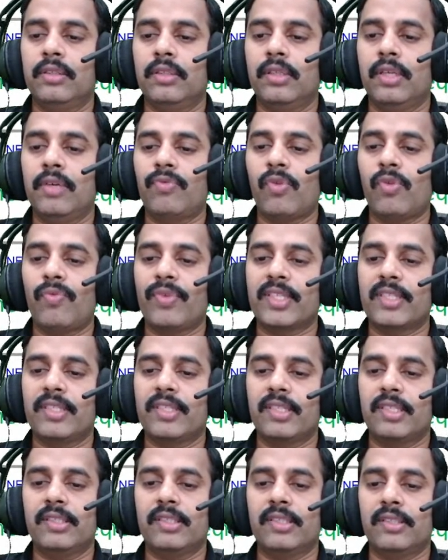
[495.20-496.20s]
f of x
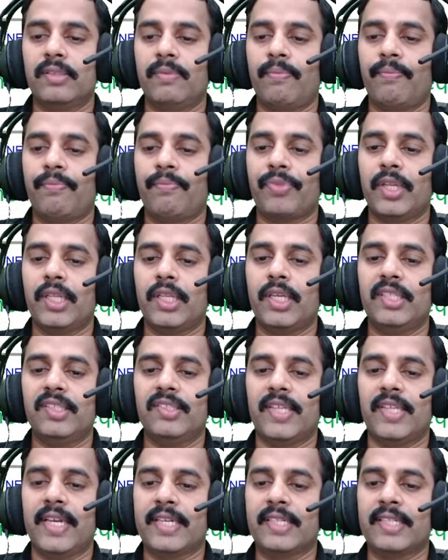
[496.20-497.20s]
is, that
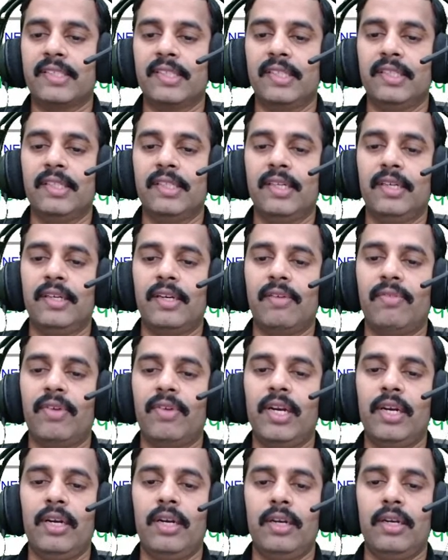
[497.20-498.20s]
is x in the
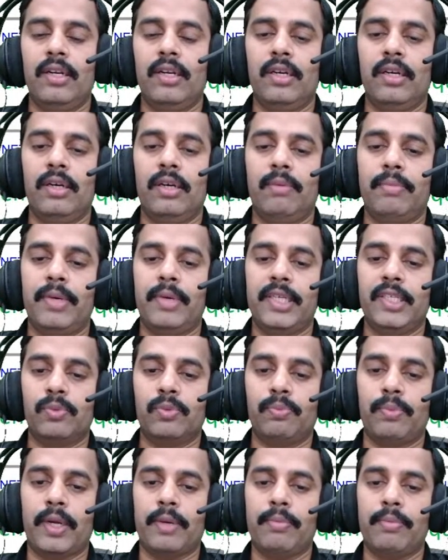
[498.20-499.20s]
interval minus
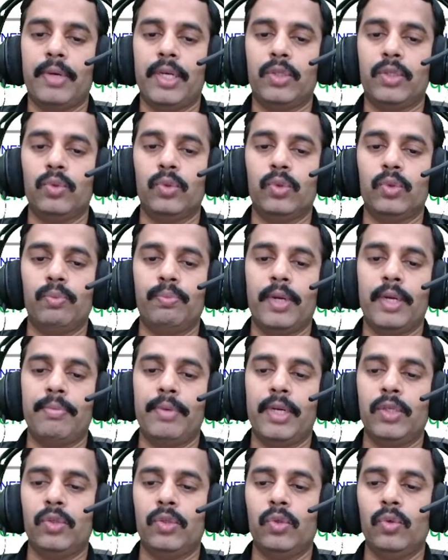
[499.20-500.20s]
pi by 2 to pi
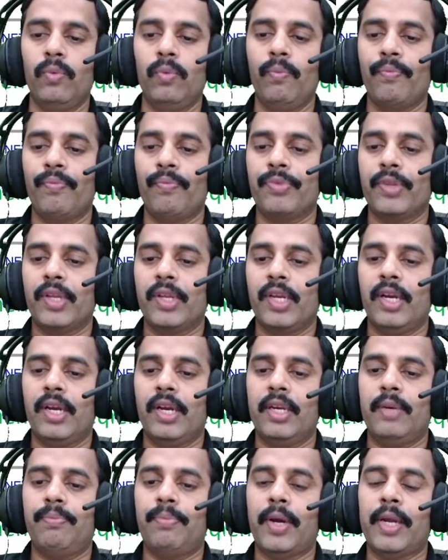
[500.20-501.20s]
by 2,
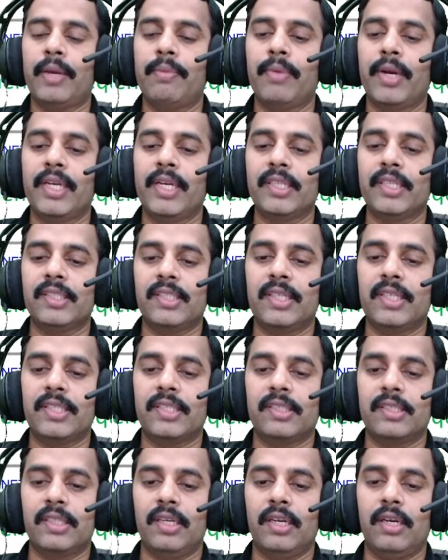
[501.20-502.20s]
and pi minus
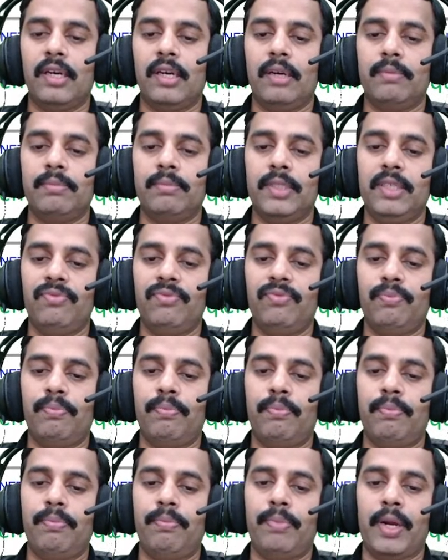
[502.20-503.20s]
x if
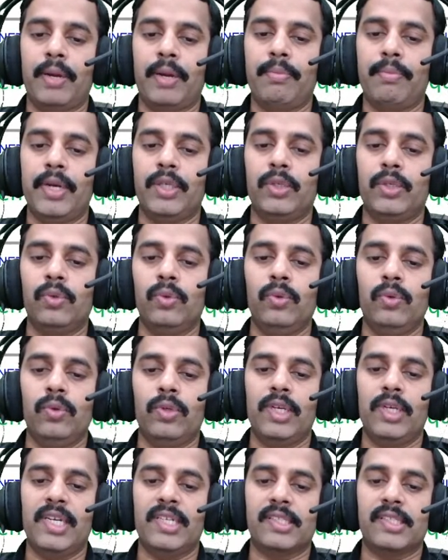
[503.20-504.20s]
pi by 2
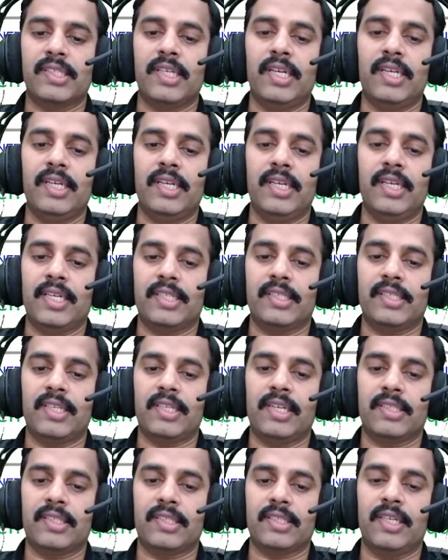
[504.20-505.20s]
less than x
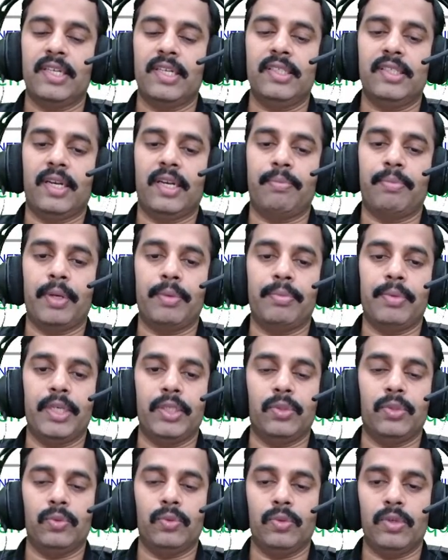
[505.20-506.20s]
less than 3 pi by
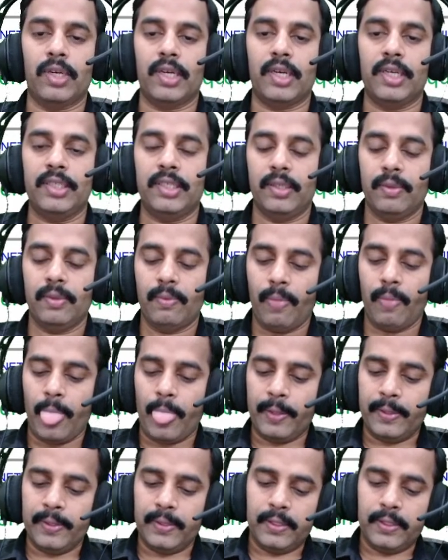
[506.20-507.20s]
2, right?
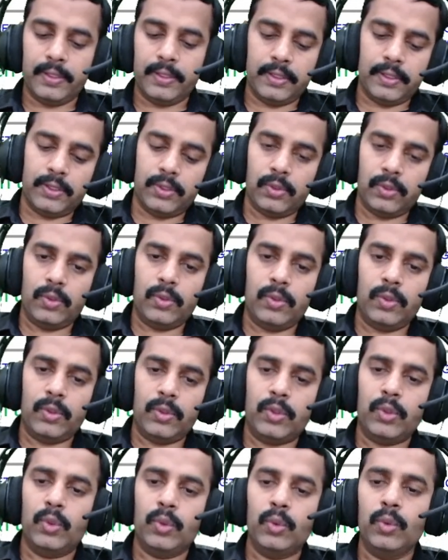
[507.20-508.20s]
So
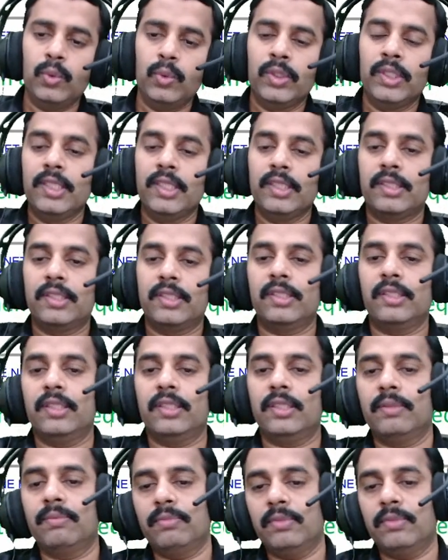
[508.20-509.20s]
to do this
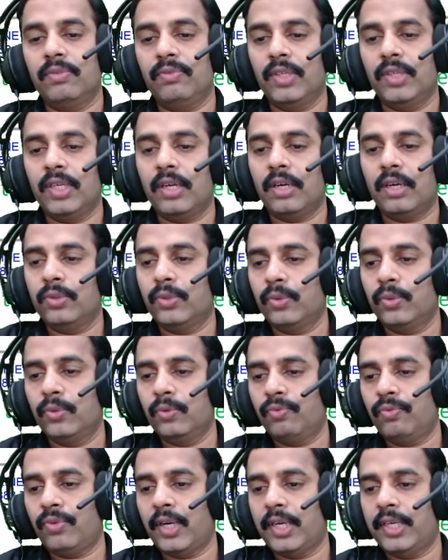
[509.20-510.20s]
we have to
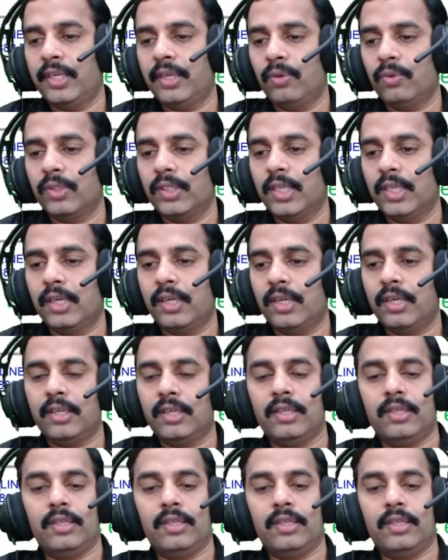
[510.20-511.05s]
find out the